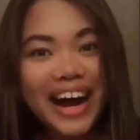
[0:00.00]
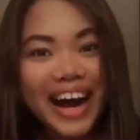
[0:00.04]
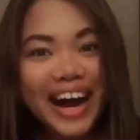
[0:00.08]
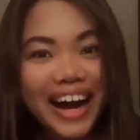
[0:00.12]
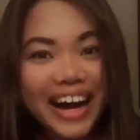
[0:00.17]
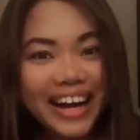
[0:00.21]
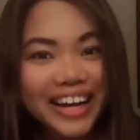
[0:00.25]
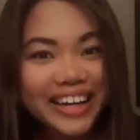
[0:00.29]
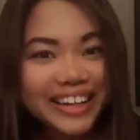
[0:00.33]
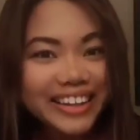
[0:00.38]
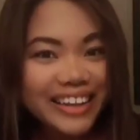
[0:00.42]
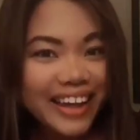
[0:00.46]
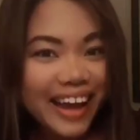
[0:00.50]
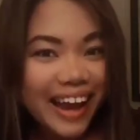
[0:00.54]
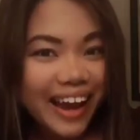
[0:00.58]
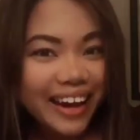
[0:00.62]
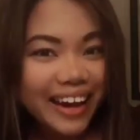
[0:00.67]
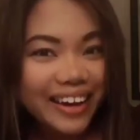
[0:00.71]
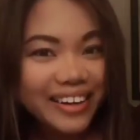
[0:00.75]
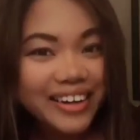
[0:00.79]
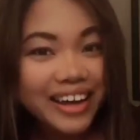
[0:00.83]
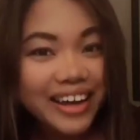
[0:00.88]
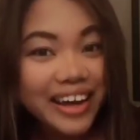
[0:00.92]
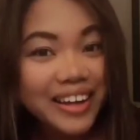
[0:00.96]
Hi
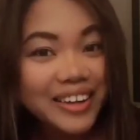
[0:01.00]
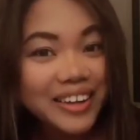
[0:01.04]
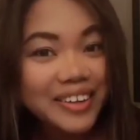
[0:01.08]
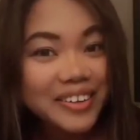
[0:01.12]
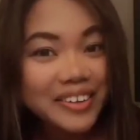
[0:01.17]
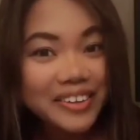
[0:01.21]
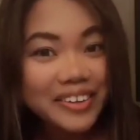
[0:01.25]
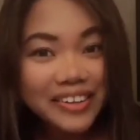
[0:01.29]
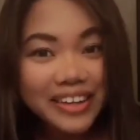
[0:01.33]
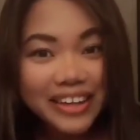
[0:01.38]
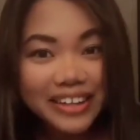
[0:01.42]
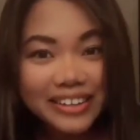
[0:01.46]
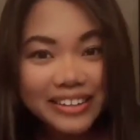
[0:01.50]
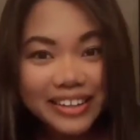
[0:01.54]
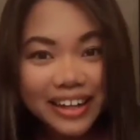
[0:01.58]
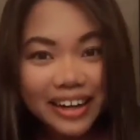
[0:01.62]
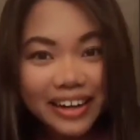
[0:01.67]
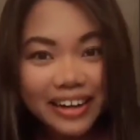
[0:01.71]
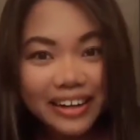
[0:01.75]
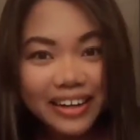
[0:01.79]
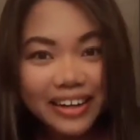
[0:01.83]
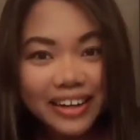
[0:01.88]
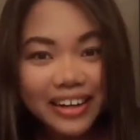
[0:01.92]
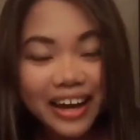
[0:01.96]
there! Hello, Kuya
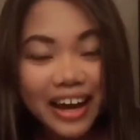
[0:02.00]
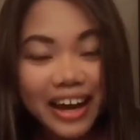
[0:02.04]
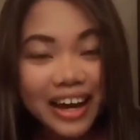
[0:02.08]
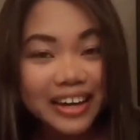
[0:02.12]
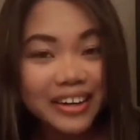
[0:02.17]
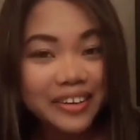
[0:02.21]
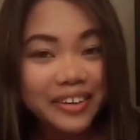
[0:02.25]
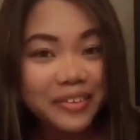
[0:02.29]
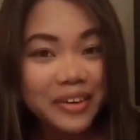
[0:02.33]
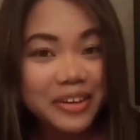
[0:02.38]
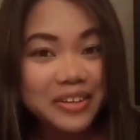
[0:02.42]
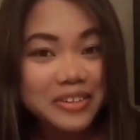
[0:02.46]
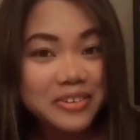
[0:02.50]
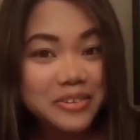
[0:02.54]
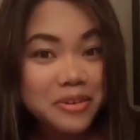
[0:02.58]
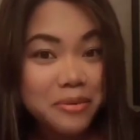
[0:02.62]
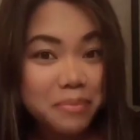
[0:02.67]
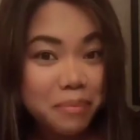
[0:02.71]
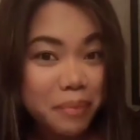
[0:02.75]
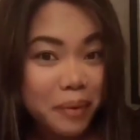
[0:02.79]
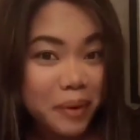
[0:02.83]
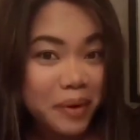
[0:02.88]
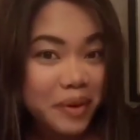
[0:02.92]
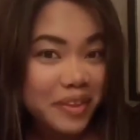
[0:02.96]
Terry. I know it's your
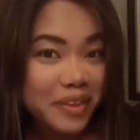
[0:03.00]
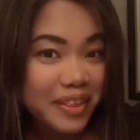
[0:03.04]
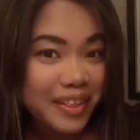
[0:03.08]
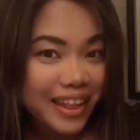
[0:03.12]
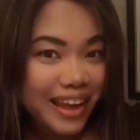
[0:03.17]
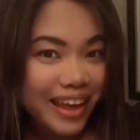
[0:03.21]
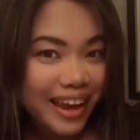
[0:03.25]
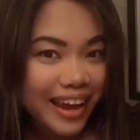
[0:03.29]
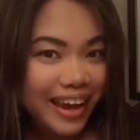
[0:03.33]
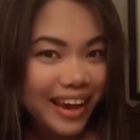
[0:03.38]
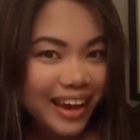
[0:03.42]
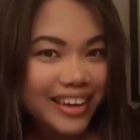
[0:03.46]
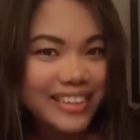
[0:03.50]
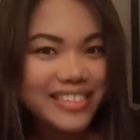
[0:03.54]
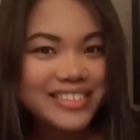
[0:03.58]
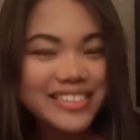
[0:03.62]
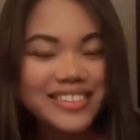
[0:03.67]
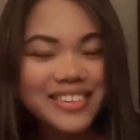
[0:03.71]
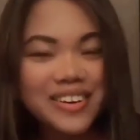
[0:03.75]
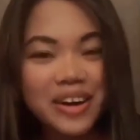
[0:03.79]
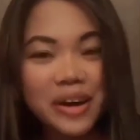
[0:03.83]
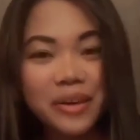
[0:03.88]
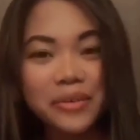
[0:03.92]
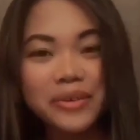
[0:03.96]
birthday,
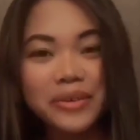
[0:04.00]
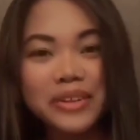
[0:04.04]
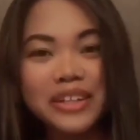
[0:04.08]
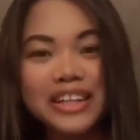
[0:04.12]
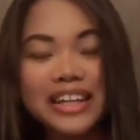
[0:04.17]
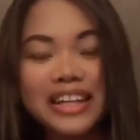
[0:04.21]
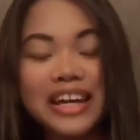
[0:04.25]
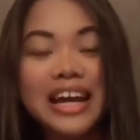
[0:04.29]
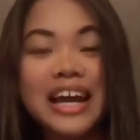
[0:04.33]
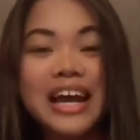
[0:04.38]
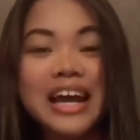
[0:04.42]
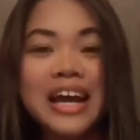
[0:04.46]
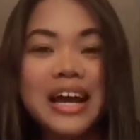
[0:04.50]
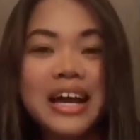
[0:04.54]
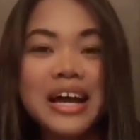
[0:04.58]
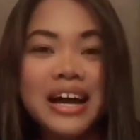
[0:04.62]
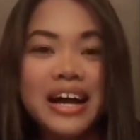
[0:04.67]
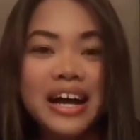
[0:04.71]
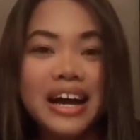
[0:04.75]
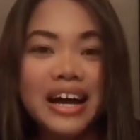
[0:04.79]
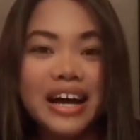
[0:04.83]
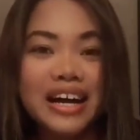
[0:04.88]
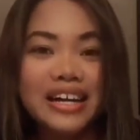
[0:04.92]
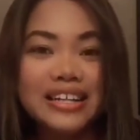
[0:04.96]
so I will
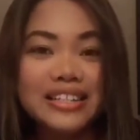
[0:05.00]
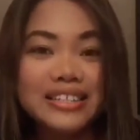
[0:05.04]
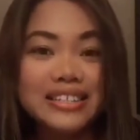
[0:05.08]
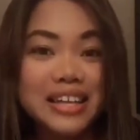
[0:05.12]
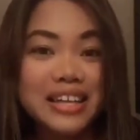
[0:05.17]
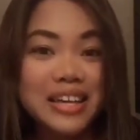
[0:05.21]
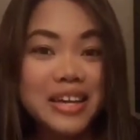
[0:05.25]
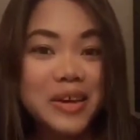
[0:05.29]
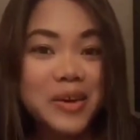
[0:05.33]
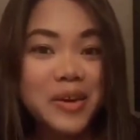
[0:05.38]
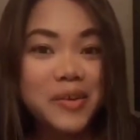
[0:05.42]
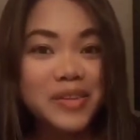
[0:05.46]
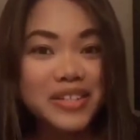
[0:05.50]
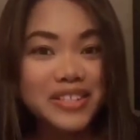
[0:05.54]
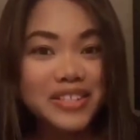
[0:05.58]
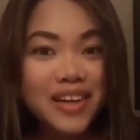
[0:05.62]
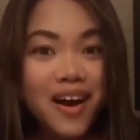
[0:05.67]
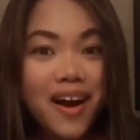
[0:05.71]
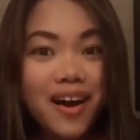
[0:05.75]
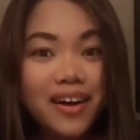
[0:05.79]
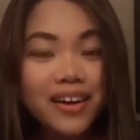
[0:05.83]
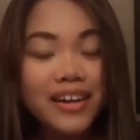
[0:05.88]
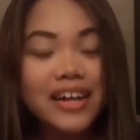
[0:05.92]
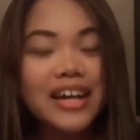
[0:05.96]
sing you a
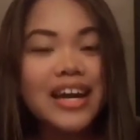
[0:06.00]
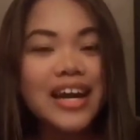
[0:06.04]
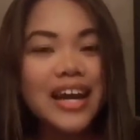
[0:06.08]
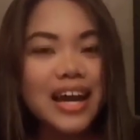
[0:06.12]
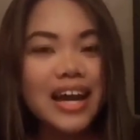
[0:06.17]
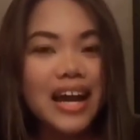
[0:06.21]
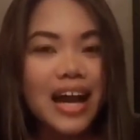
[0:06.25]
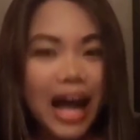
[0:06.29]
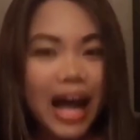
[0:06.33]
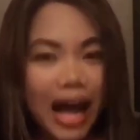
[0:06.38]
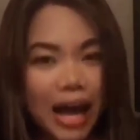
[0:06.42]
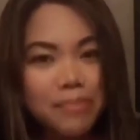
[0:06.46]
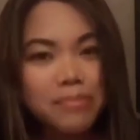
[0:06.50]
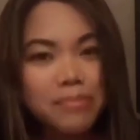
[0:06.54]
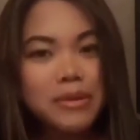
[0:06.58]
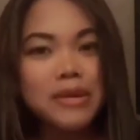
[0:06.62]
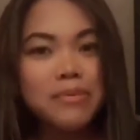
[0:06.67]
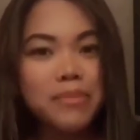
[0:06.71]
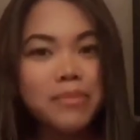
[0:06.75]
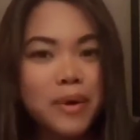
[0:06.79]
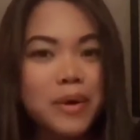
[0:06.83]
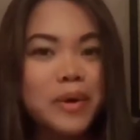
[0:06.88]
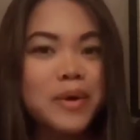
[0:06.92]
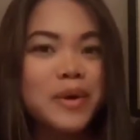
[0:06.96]
song.
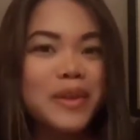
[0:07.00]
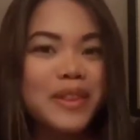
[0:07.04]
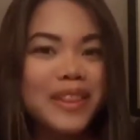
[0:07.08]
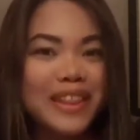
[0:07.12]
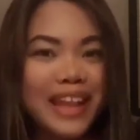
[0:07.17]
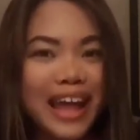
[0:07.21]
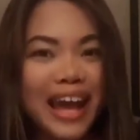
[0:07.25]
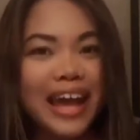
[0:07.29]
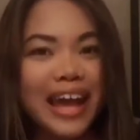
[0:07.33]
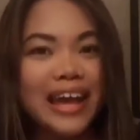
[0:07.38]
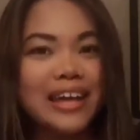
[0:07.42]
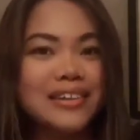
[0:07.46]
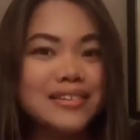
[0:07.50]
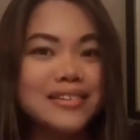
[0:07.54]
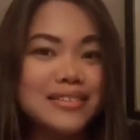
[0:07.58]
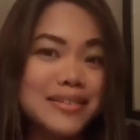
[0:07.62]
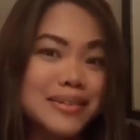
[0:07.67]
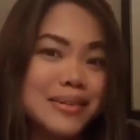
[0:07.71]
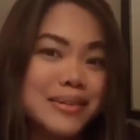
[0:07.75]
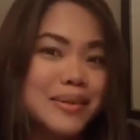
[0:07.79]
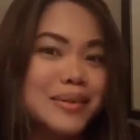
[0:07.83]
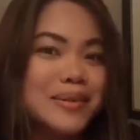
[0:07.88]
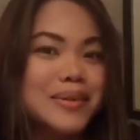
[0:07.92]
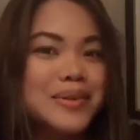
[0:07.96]
Happy birthday
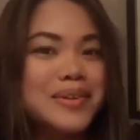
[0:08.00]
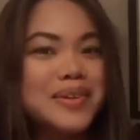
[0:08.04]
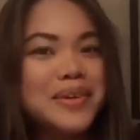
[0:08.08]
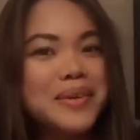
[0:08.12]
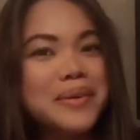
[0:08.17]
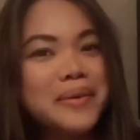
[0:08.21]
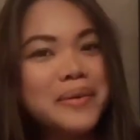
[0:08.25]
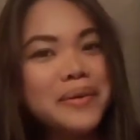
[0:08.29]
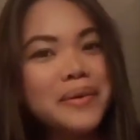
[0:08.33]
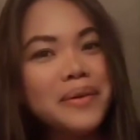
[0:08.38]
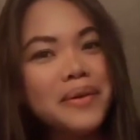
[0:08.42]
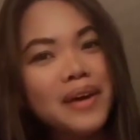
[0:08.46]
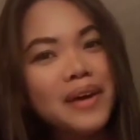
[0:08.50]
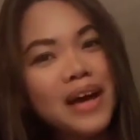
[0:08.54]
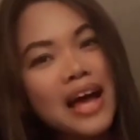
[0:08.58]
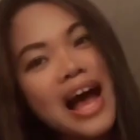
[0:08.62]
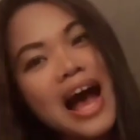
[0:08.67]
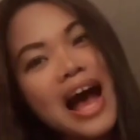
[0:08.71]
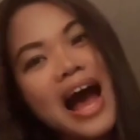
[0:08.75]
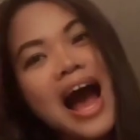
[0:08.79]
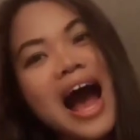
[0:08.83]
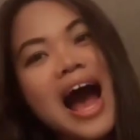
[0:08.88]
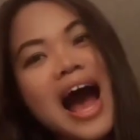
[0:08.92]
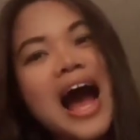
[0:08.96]
to you.
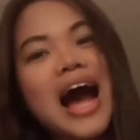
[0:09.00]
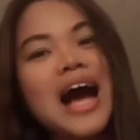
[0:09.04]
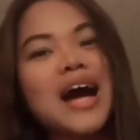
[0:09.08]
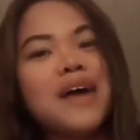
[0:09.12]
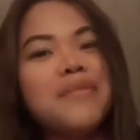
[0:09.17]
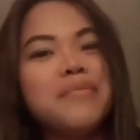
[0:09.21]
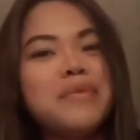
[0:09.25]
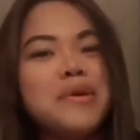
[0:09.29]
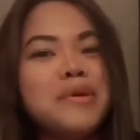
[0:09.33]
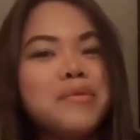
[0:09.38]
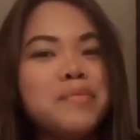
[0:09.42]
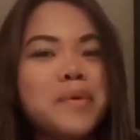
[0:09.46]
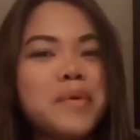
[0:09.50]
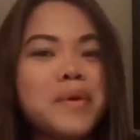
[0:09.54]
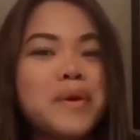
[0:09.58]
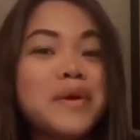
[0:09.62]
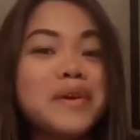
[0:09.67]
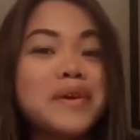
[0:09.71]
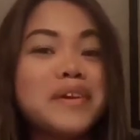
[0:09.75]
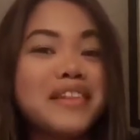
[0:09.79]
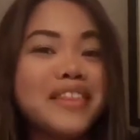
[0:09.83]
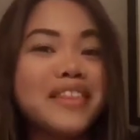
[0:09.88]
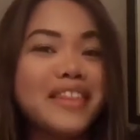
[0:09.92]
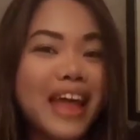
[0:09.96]
Happy
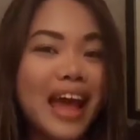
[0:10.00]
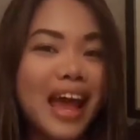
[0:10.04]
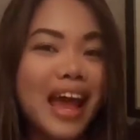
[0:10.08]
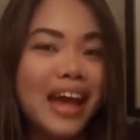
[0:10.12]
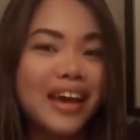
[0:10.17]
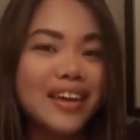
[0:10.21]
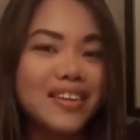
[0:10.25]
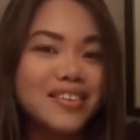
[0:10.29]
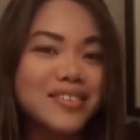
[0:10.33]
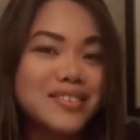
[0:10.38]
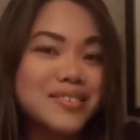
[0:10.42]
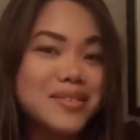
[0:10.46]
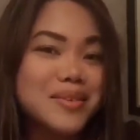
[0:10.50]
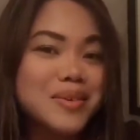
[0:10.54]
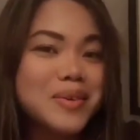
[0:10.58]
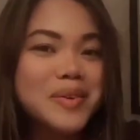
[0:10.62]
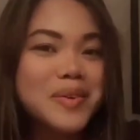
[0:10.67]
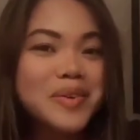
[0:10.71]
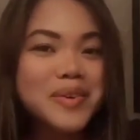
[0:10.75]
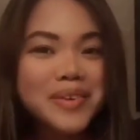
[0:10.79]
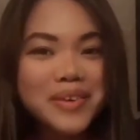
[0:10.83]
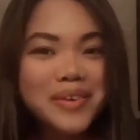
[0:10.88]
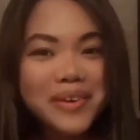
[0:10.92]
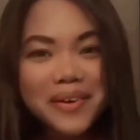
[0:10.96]
birthday
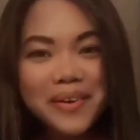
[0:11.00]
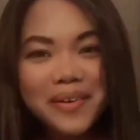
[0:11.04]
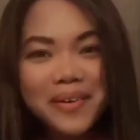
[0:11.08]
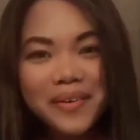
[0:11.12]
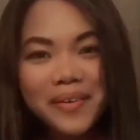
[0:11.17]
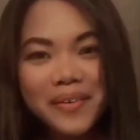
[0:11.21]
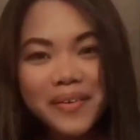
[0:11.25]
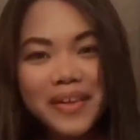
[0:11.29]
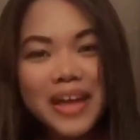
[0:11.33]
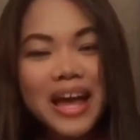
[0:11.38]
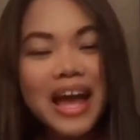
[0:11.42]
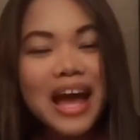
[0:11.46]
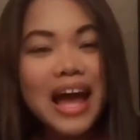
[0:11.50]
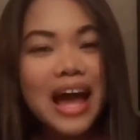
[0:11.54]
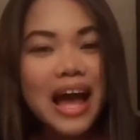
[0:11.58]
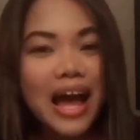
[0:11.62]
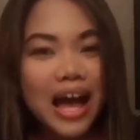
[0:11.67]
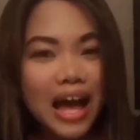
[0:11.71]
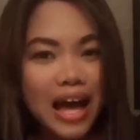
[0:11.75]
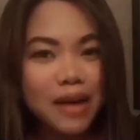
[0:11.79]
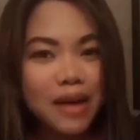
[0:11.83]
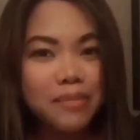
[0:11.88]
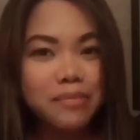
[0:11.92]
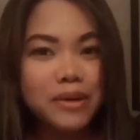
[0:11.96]
to you.
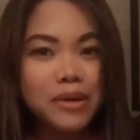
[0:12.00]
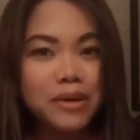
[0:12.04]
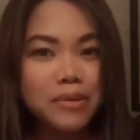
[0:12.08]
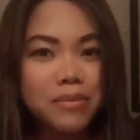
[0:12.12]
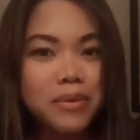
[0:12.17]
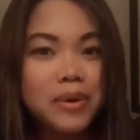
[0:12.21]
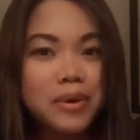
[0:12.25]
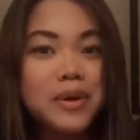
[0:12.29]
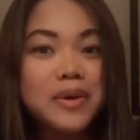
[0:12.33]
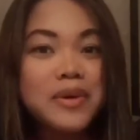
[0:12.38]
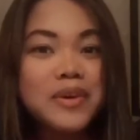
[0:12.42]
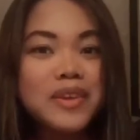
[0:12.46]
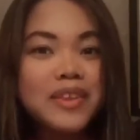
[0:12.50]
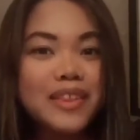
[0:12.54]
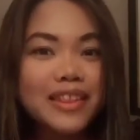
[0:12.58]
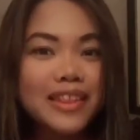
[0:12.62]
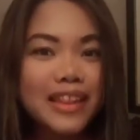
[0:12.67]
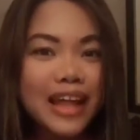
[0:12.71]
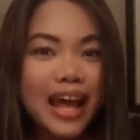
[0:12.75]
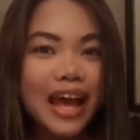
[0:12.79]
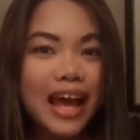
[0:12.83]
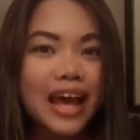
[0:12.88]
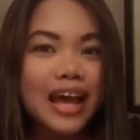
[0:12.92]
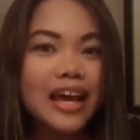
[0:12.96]
Happy
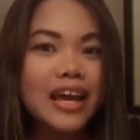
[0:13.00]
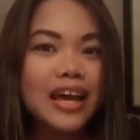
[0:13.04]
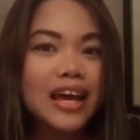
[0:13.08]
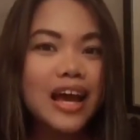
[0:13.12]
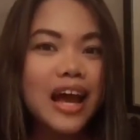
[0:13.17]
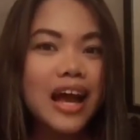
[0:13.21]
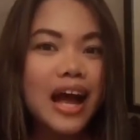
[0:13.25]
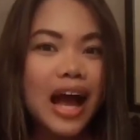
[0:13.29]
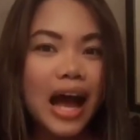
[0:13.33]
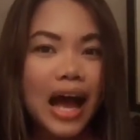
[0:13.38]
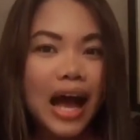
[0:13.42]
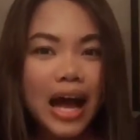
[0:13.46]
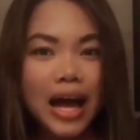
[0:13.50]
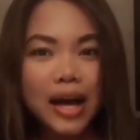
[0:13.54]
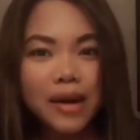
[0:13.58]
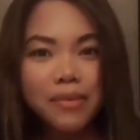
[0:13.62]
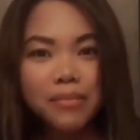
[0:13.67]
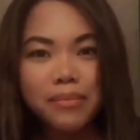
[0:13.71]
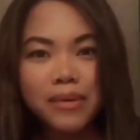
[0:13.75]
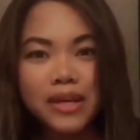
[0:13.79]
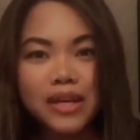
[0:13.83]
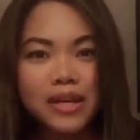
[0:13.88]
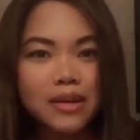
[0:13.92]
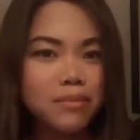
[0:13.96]
birthday.
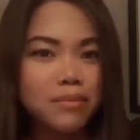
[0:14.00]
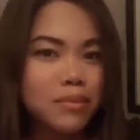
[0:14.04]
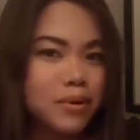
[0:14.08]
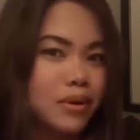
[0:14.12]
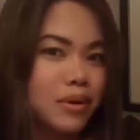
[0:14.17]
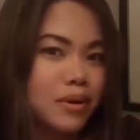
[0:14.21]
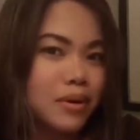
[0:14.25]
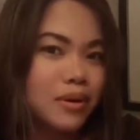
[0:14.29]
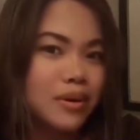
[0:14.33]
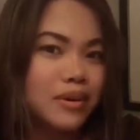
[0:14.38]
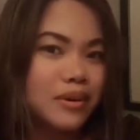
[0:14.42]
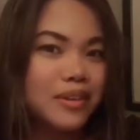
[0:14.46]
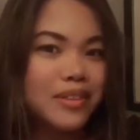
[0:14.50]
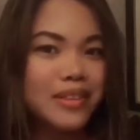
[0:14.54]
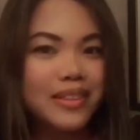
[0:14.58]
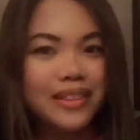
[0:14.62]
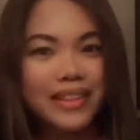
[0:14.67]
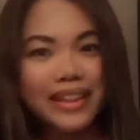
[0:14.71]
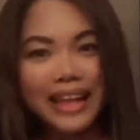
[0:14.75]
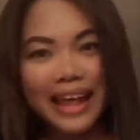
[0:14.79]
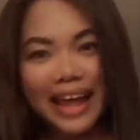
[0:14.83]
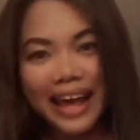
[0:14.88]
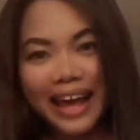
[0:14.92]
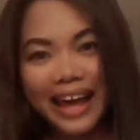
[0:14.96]
Happy
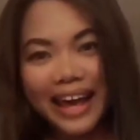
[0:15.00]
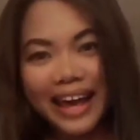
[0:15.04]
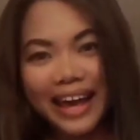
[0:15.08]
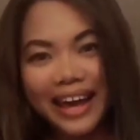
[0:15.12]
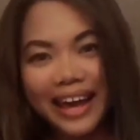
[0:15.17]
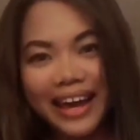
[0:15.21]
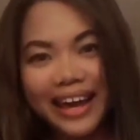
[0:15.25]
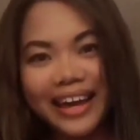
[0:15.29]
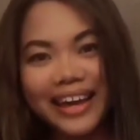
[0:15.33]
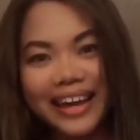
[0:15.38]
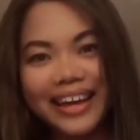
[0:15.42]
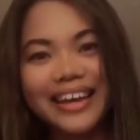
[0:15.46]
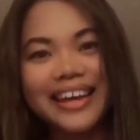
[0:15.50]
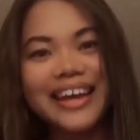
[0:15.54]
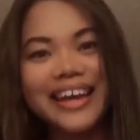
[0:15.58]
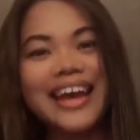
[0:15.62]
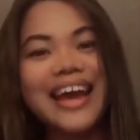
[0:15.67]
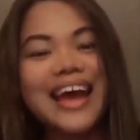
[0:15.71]
birthday.